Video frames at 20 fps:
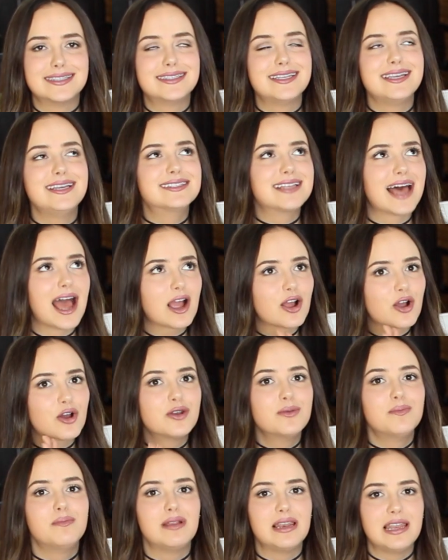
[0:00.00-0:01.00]
and seeds, I
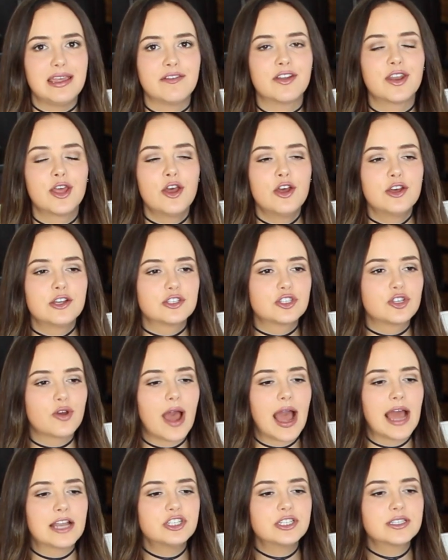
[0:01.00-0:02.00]
couldn't believe it.
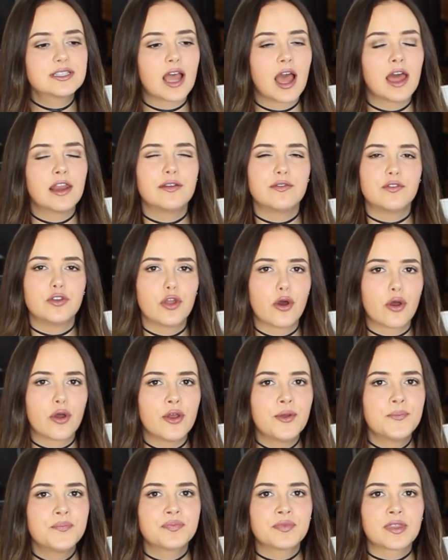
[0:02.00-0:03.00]
So I just kind of
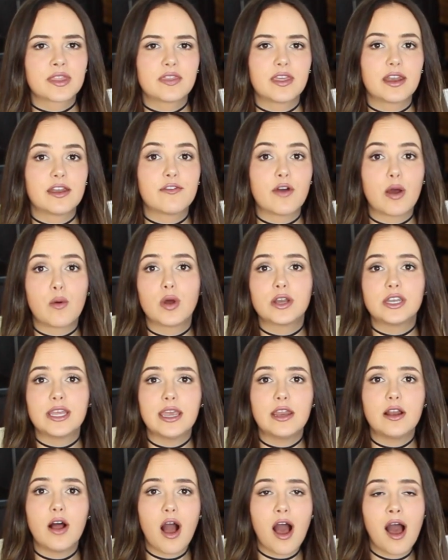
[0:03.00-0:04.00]
know that if I want
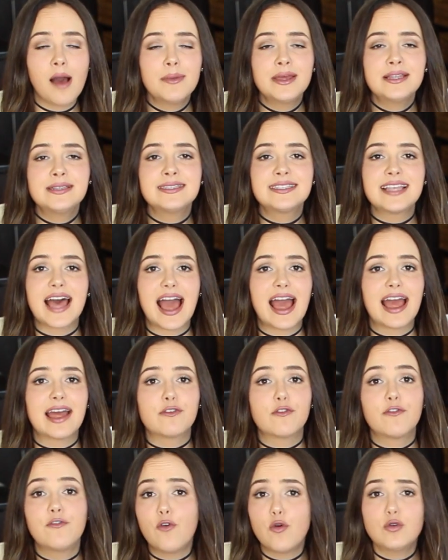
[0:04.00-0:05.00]
to eat almonds,
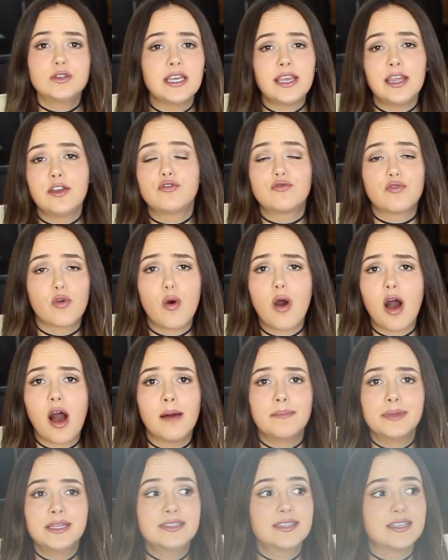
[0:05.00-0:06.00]
14 raw
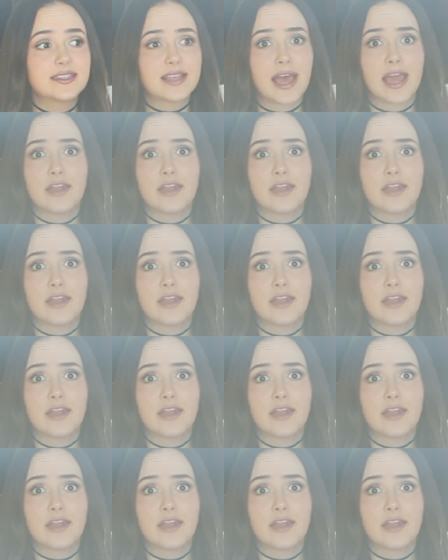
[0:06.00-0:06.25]
almonds is